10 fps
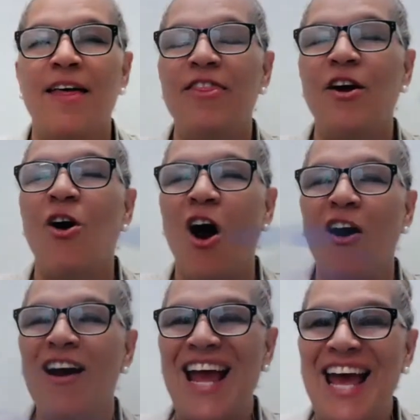There
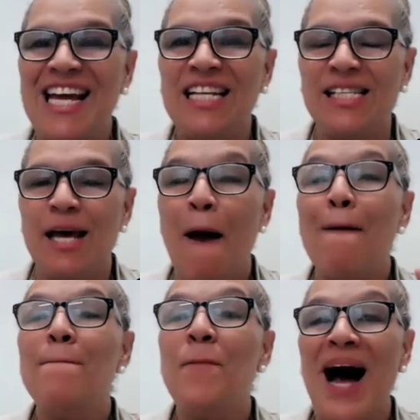are 8
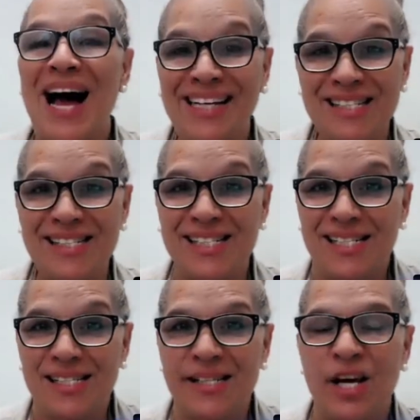
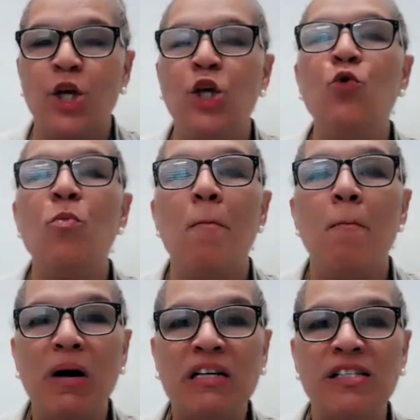biases you
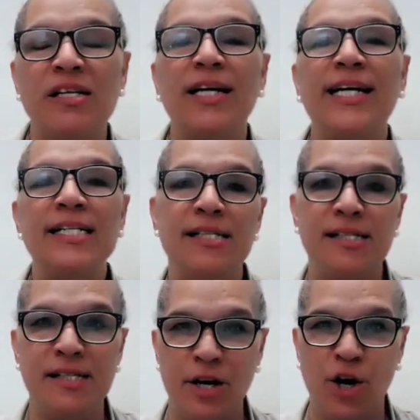must
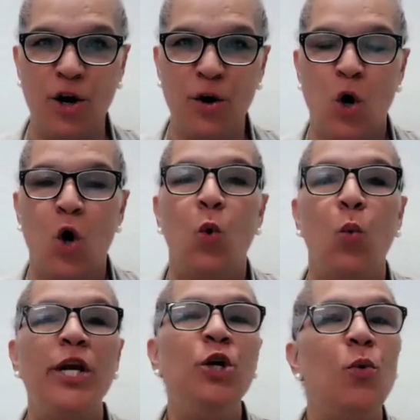consider
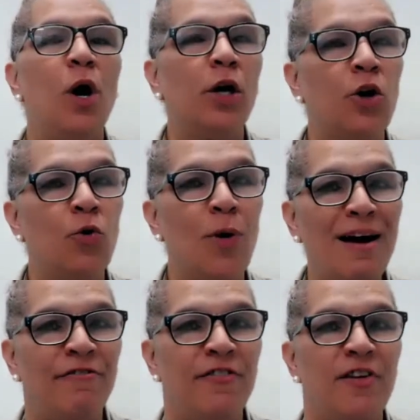when you are
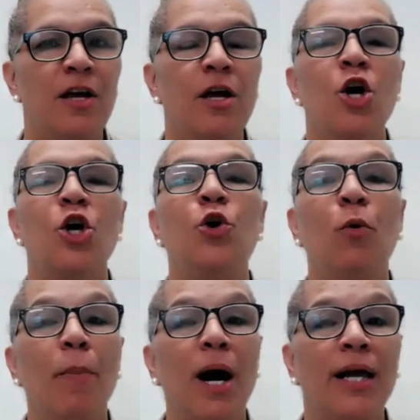crafting
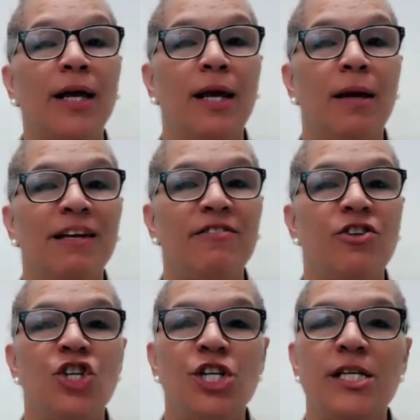your marketing
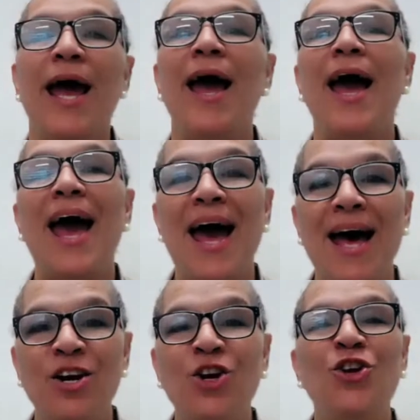messages
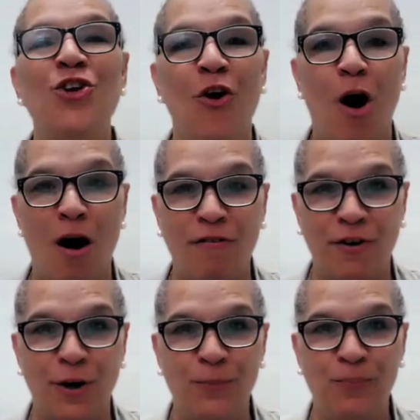and your
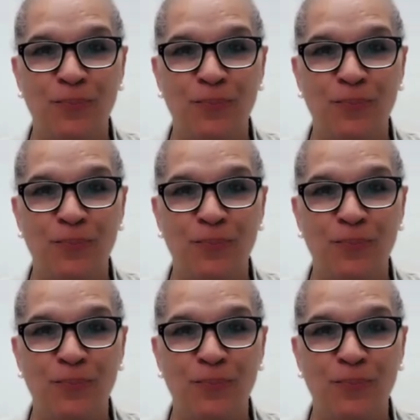offer.